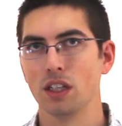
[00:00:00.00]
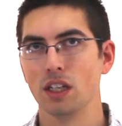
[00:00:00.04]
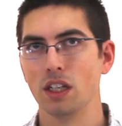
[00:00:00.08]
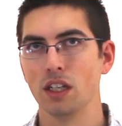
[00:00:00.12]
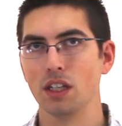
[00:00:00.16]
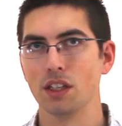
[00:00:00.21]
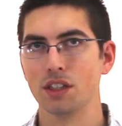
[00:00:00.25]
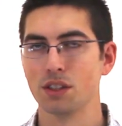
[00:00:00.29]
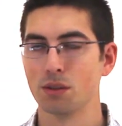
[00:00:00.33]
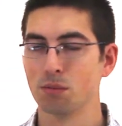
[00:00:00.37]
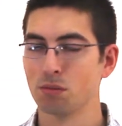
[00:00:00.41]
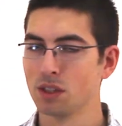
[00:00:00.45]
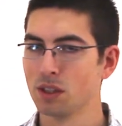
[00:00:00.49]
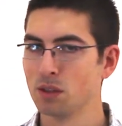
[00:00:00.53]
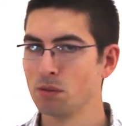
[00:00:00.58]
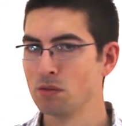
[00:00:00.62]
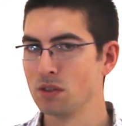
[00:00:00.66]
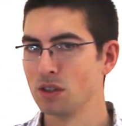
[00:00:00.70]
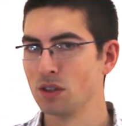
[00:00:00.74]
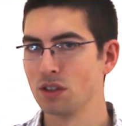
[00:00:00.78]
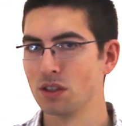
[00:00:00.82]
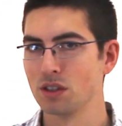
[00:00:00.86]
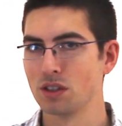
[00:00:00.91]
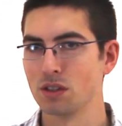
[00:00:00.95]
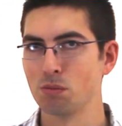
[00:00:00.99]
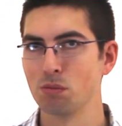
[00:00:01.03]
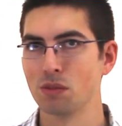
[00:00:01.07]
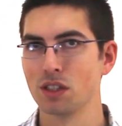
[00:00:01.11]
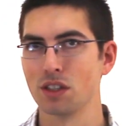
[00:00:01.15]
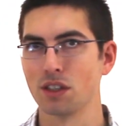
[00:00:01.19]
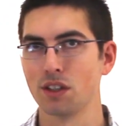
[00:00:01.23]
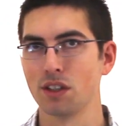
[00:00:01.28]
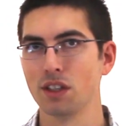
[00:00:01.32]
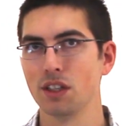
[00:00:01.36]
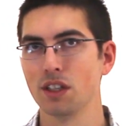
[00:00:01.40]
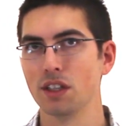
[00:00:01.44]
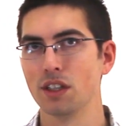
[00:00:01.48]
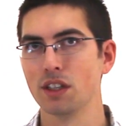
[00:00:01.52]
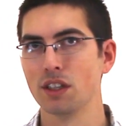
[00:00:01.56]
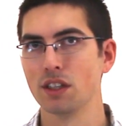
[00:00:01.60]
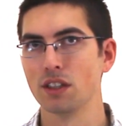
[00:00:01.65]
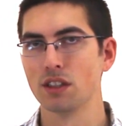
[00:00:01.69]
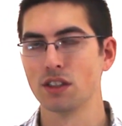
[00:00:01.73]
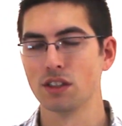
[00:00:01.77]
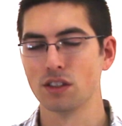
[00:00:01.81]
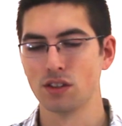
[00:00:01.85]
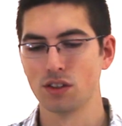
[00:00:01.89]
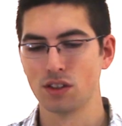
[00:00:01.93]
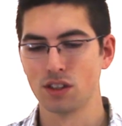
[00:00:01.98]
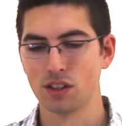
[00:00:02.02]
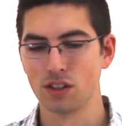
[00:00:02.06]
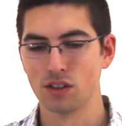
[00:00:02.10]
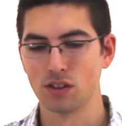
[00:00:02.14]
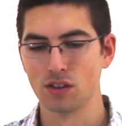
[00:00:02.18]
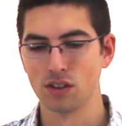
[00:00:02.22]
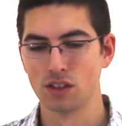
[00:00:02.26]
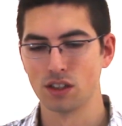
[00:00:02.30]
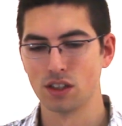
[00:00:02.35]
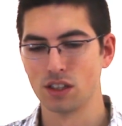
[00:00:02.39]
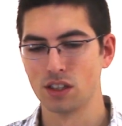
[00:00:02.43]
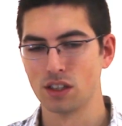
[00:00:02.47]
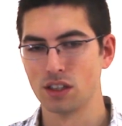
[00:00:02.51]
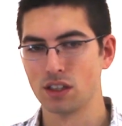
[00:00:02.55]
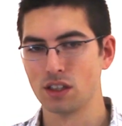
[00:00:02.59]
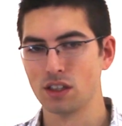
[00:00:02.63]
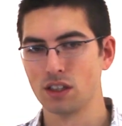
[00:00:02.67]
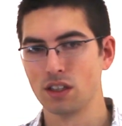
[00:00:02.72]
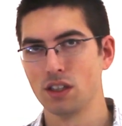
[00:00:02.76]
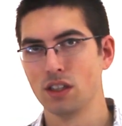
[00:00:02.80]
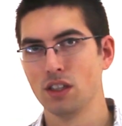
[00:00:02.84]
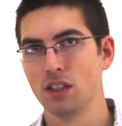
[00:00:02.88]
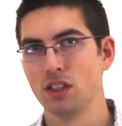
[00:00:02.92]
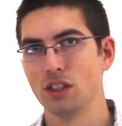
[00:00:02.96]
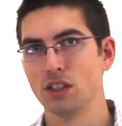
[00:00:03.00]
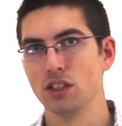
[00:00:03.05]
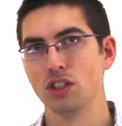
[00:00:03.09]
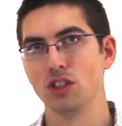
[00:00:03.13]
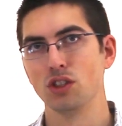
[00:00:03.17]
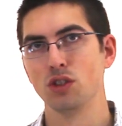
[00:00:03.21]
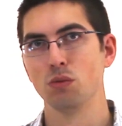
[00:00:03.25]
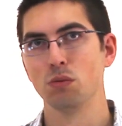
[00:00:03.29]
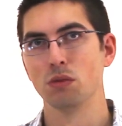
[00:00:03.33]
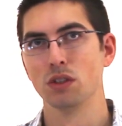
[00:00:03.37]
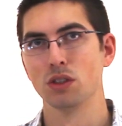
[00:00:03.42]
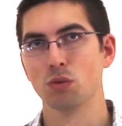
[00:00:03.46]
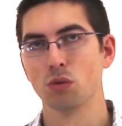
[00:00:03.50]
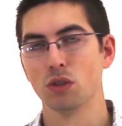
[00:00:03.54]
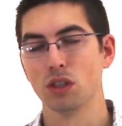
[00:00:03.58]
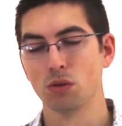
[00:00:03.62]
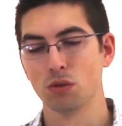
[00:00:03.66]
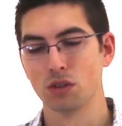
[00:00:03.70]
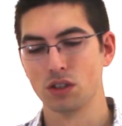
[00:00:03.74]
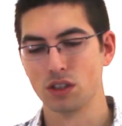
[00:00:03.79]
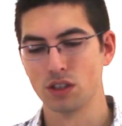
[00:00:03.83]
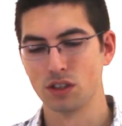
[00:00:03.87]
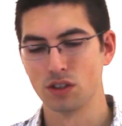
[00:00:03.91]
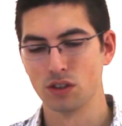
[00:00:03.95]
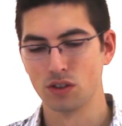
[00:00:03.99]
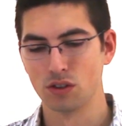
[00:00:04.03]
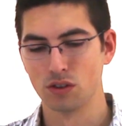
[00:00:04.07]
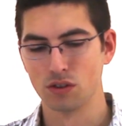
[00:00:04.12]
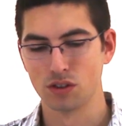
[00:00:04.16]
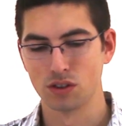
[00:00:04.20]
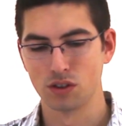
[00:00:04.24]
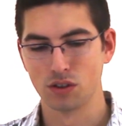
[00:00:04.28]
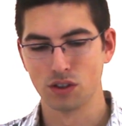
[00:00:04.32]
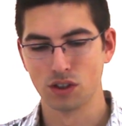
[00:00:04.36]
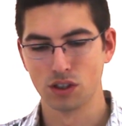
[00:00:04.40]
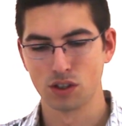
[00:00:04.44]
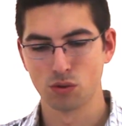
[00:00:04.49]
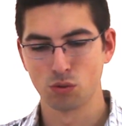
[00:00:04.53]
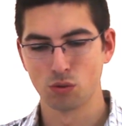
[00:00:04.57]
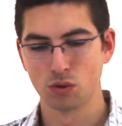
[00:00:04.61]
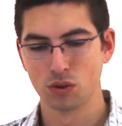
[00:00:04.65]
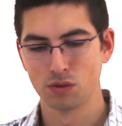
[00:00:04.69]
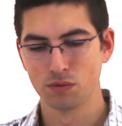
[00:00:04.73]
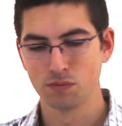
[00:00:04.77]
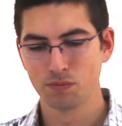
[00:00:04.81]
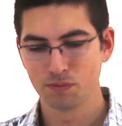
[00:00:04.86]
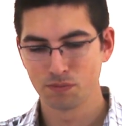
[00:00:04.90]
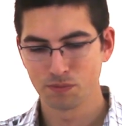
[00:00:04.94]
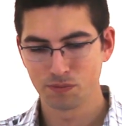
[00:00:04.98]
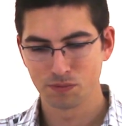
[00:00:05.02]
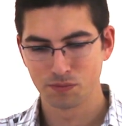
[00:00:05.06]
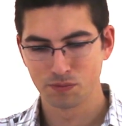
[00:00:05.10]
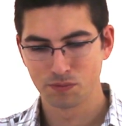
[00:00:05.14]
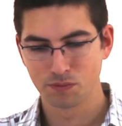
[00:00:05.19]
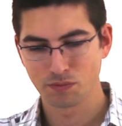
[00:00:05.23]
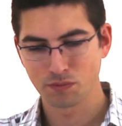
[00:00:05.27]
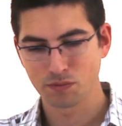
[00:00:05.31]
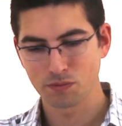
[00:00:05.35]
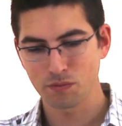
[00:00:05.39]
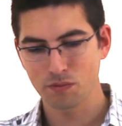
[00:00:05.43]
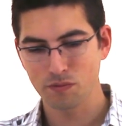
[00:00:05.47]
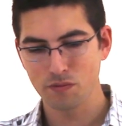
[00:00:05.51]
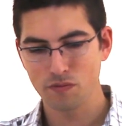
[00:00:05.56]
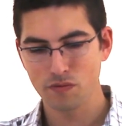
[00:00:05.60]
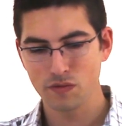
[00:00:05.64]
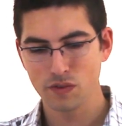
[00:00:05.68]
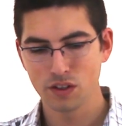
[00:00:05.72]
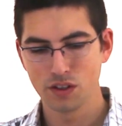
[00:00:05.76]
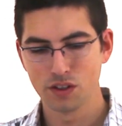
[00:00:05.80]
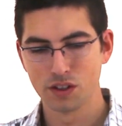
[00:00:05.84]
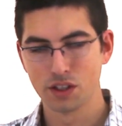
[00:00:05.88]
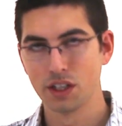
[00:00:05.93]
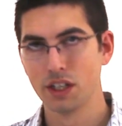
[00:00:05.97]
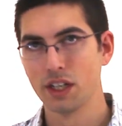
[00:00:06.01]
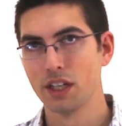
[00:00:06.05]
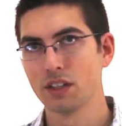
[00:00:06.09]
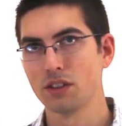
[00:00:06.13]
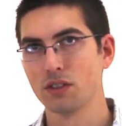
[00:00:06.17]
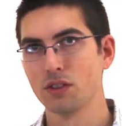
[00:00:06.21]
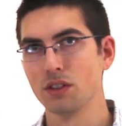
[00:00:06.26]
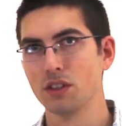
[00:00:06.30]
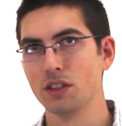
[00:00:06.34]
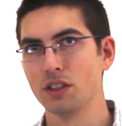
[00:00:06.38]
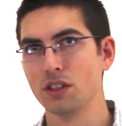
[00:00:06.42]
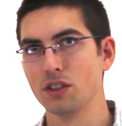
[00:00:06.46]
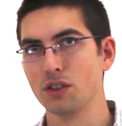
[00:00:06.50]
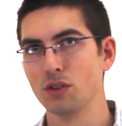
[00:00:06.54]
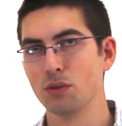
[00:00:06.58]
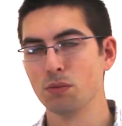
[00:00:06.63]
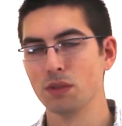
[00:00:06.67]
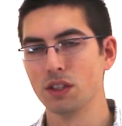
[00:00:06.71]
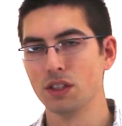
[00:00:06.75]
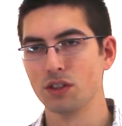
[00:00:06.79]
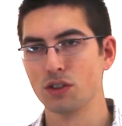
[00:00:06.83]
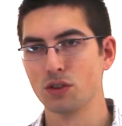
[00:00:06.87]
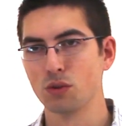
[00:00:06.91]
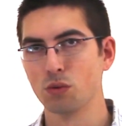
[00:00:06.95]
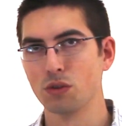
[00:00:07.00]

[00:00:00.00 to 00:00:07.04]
and sometimes it's misleading because you think you're getting zoom as well, but you don't. So this one can actually zoom in